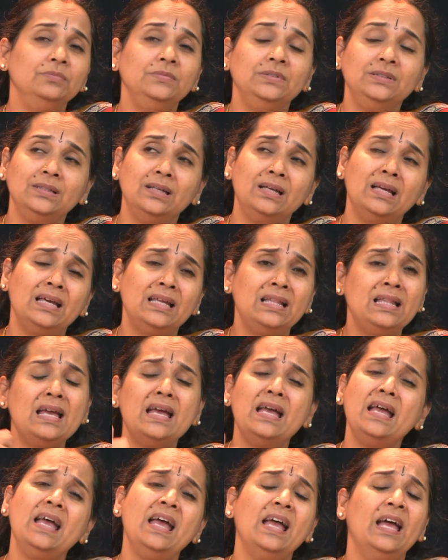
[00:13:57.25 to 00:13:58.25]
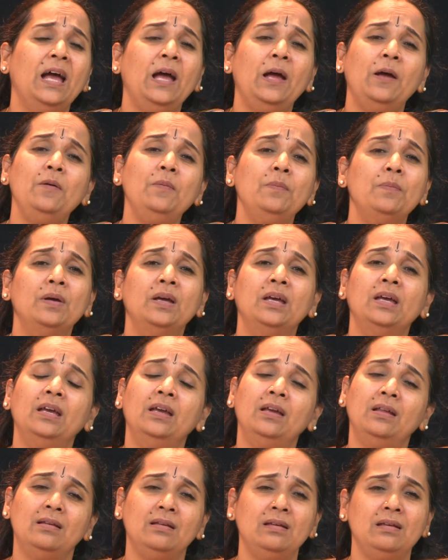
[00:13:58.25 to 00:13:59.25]
Sada
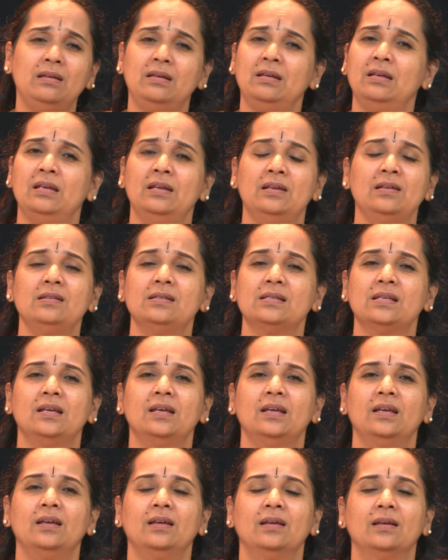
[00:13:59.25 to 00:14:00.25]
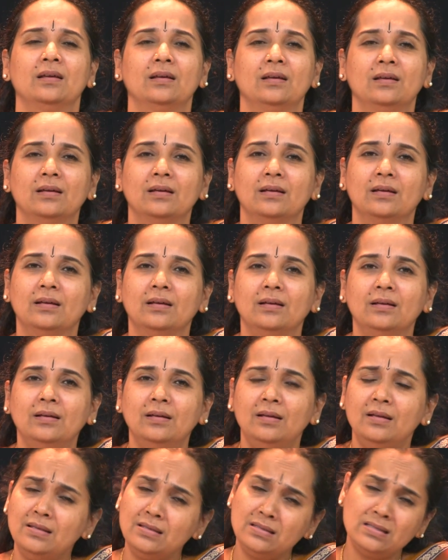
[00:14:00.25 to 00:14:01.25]
Parisa
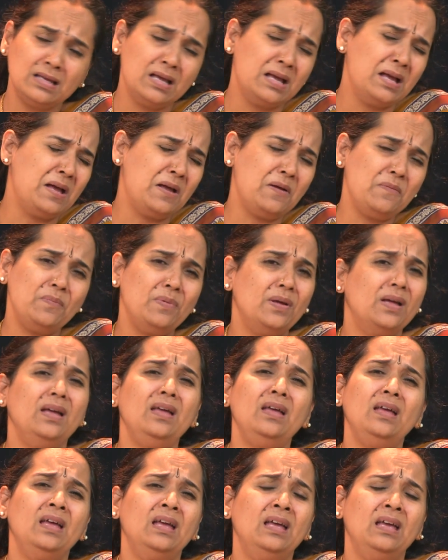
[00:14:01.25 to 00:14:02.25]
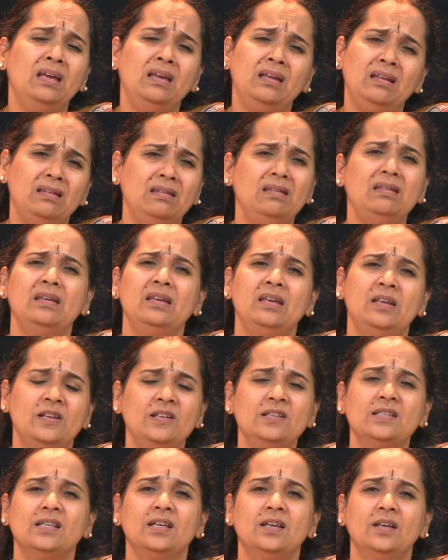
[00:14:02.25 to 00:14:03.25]
Sa
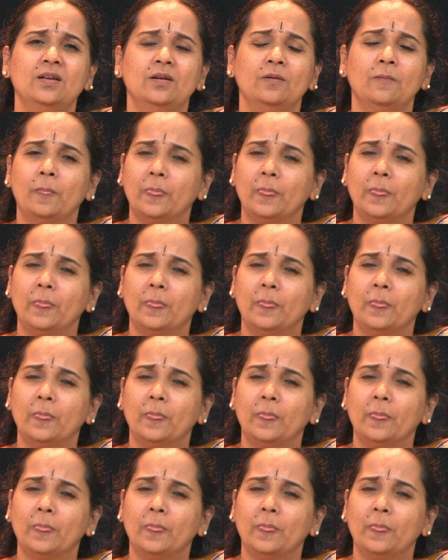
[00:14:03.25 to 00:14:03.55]
Parisa.